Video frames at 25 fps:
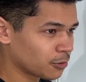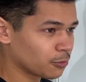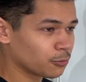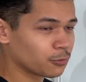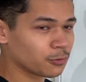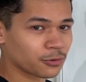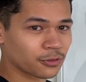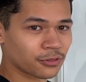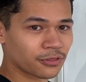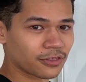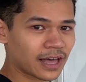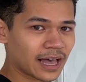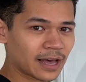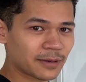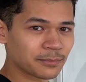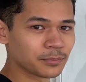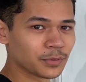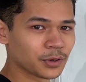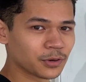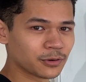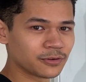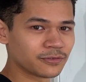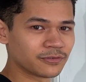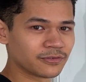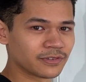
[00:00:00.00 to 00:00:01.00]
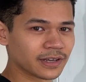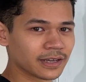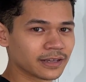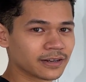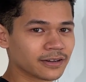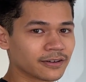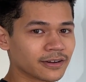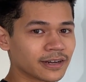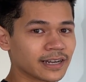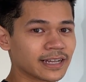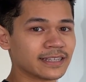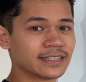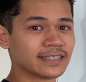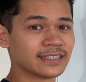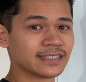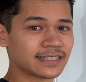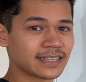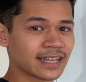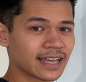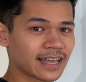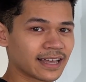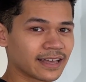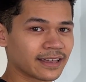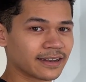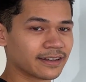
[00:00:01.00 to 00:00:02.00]
with that motivator
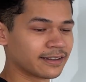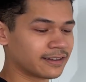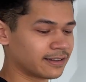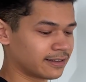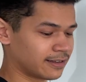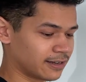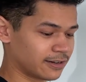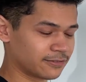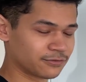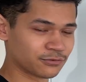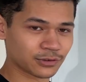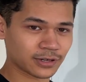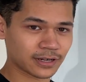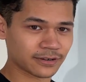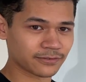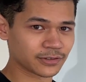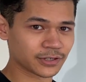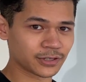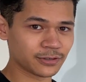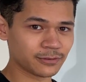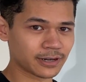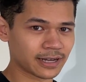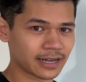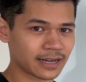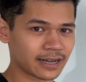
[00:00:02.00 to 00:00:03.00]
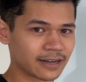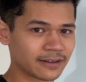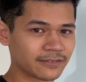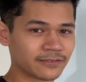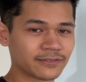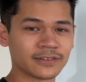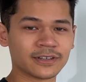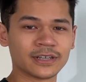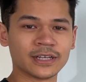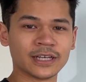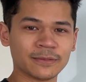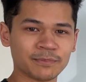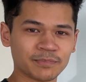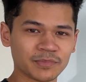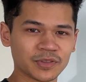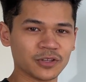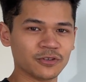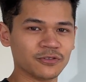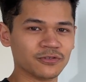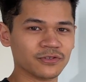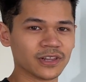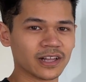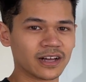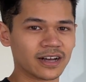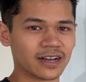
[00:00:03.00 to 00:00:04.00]
instead of whatever you have,
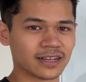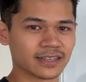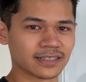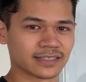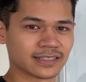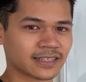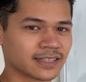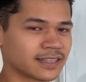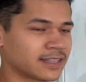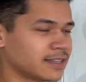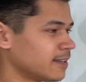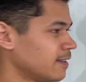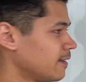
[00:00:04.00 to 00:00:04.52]
you've lost.